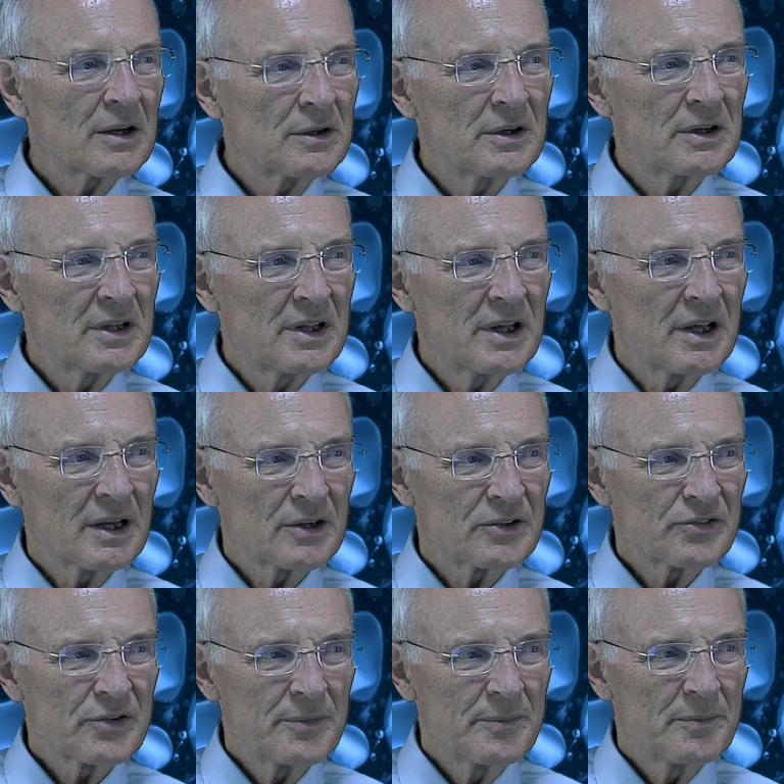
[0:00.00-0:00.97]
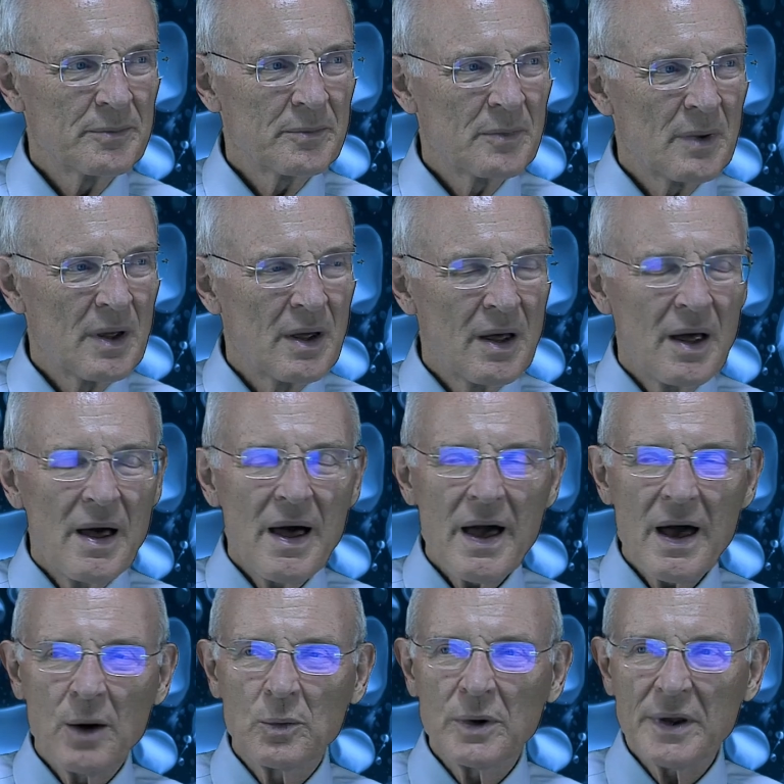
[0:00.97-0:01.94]
good kings,
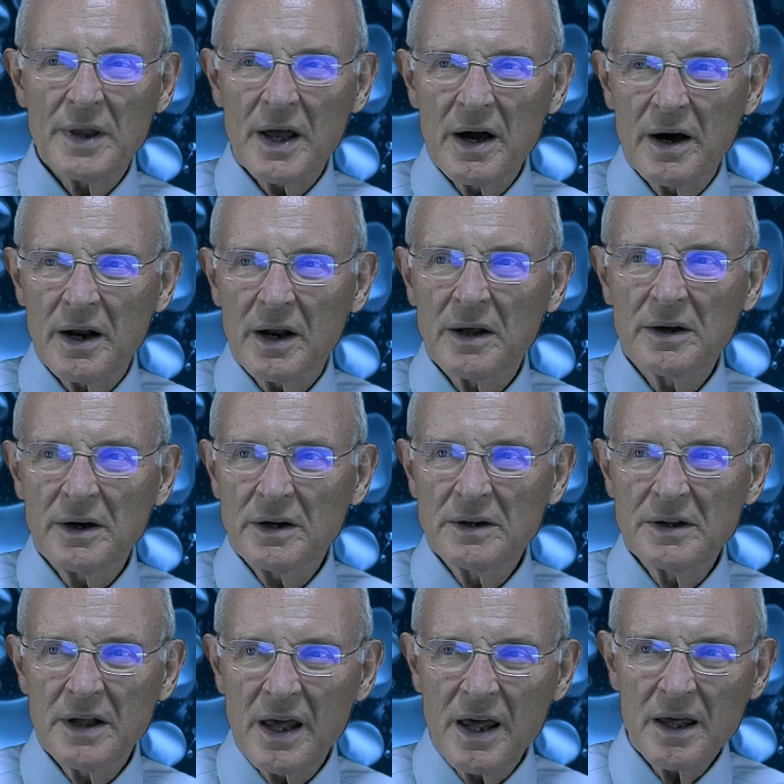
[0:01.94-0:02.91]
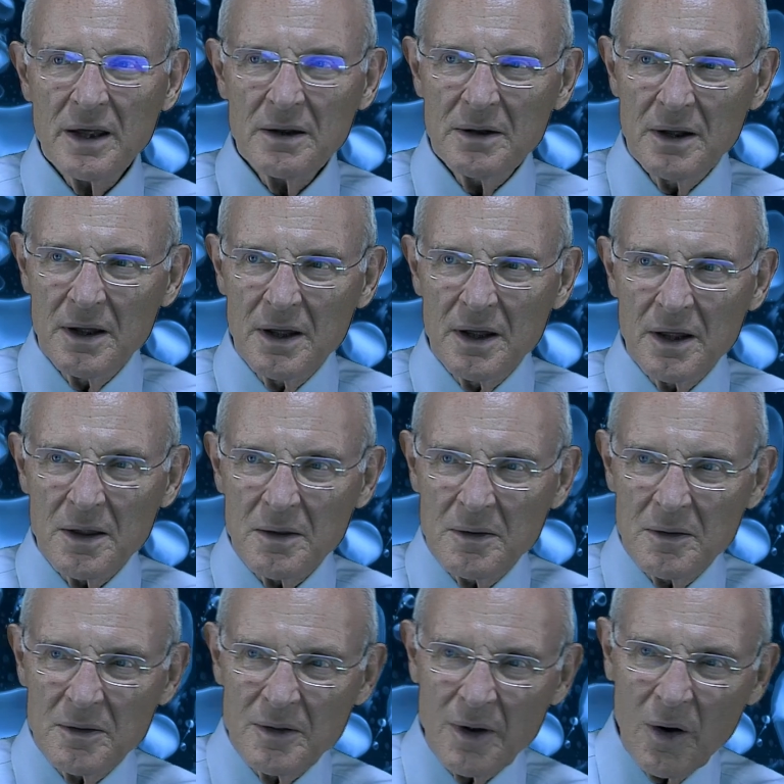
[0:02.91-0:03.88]
and when they got a good king,
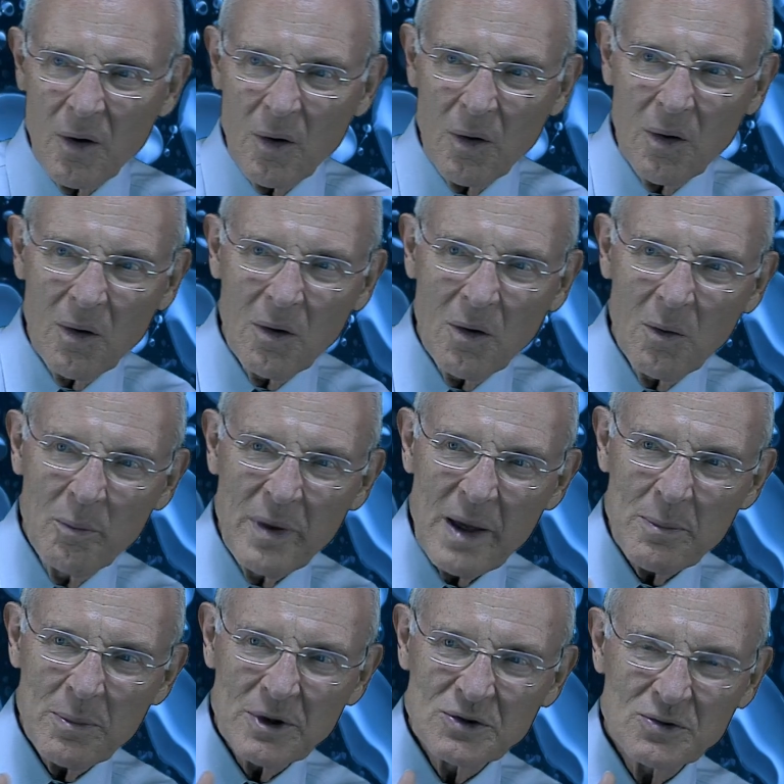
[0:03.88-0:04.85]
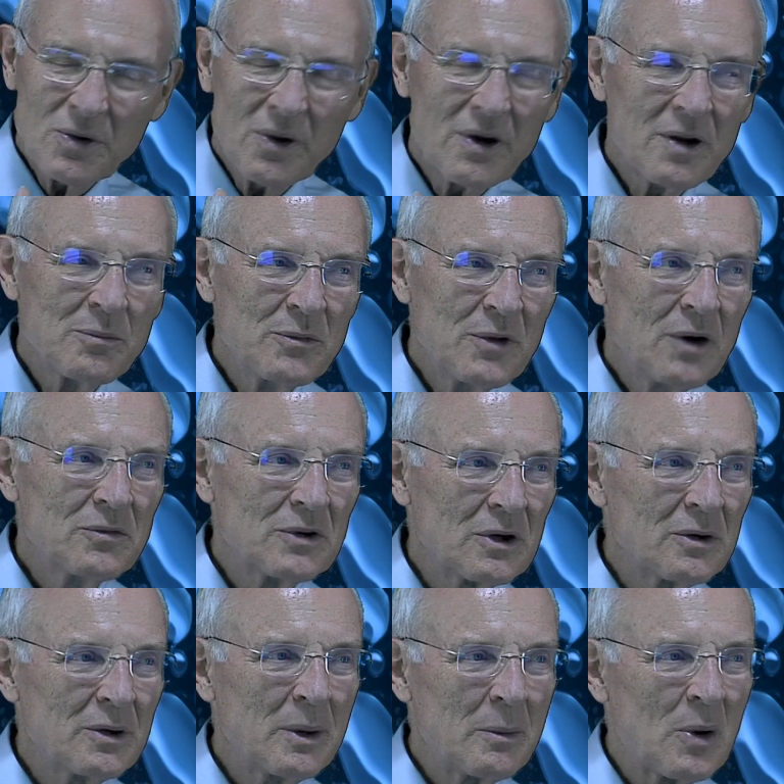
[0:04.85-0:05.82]
the whole people sort of moved a
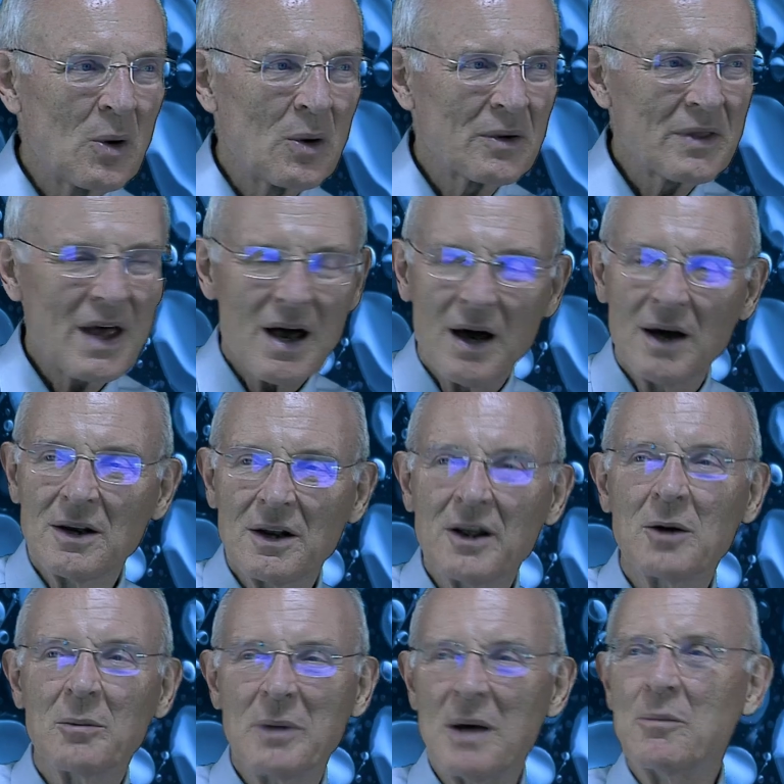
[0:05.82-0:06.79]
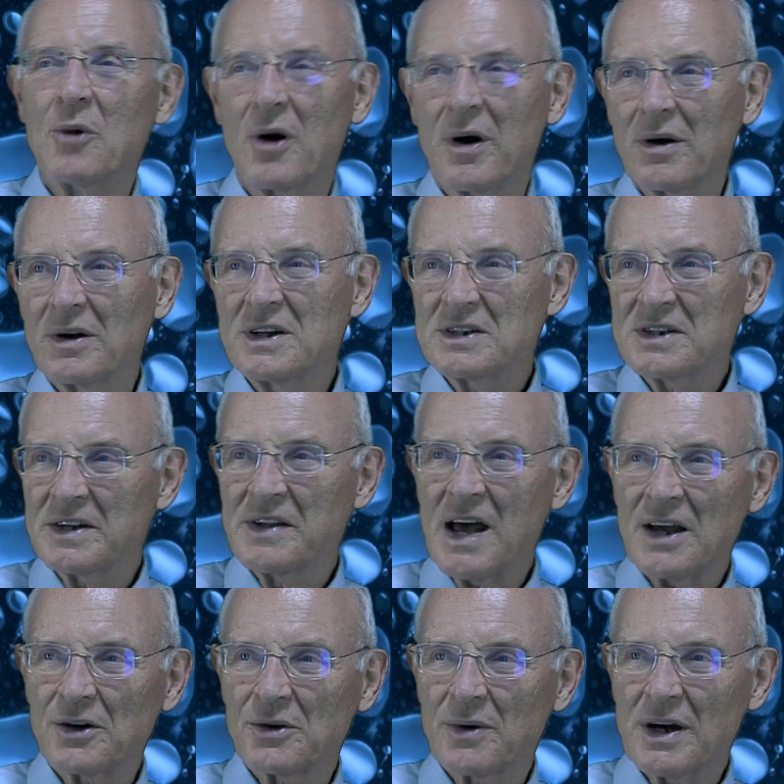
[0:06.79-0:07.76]
little more in that, a little bit more at least in
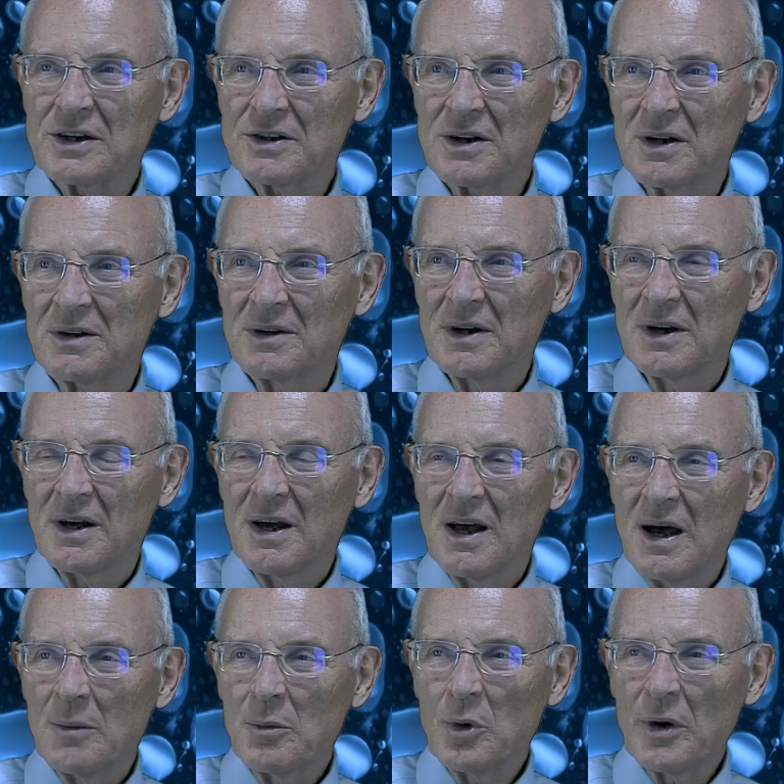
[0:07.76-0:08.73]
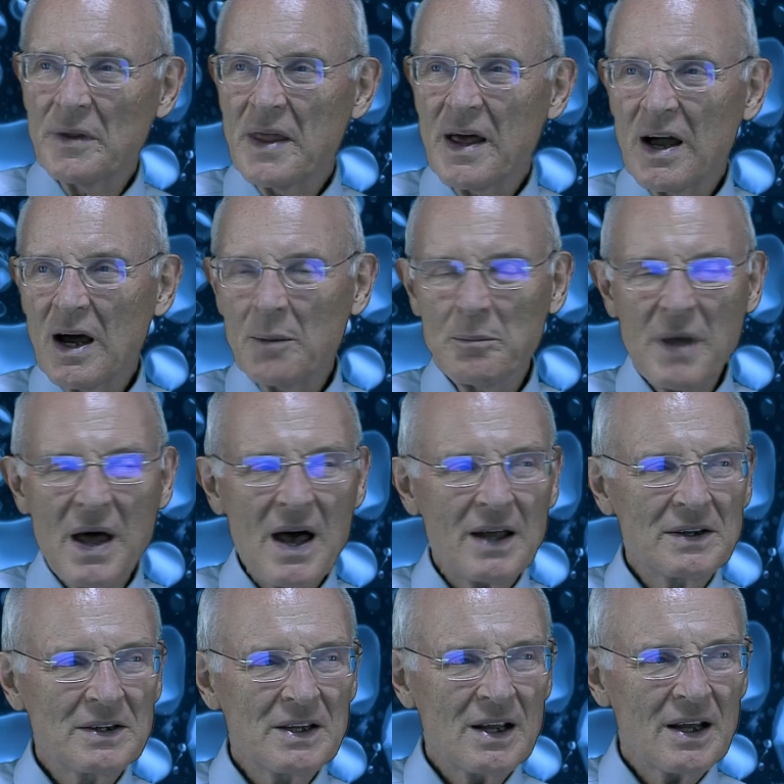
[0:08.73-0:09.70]
that direction. But when they got
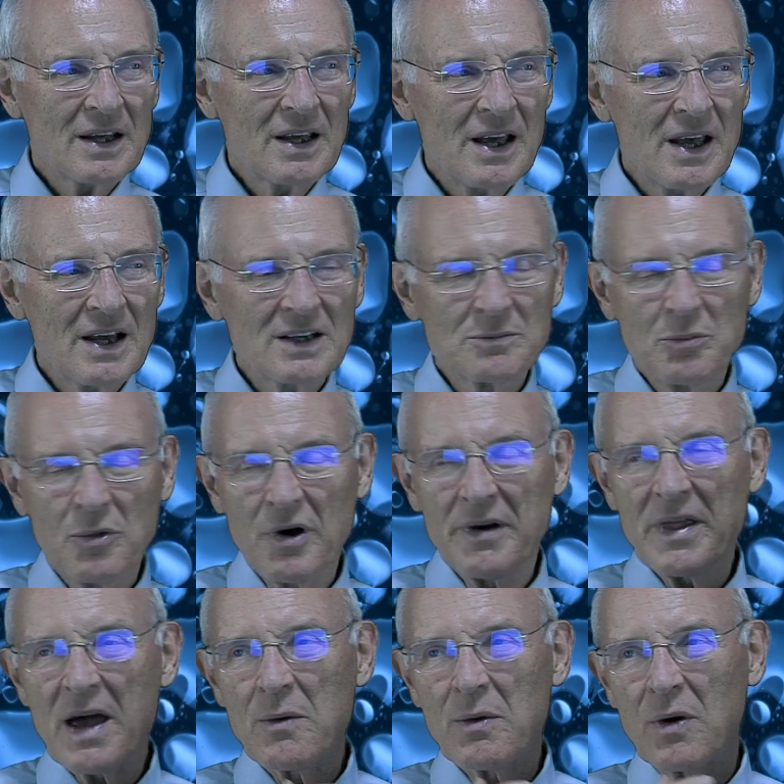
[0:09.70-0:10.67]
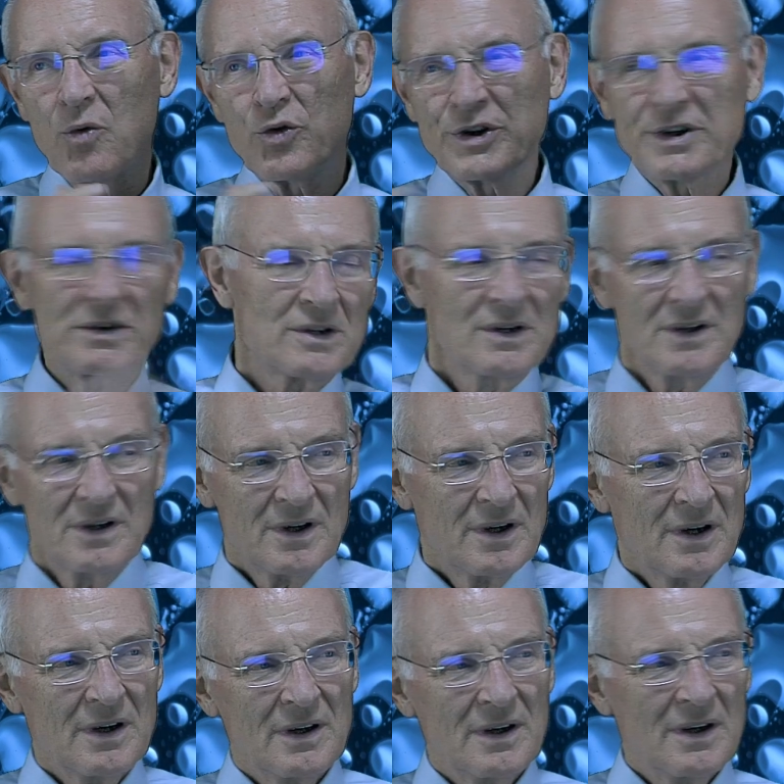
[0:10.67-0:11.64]
bad kings, boy, they were whoosh,
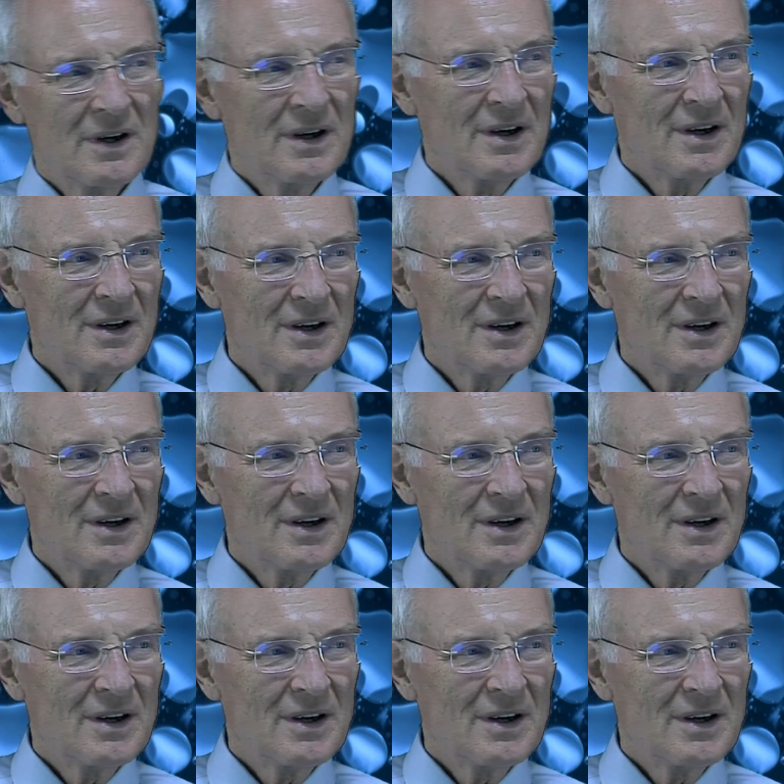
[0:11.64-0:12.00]
yes,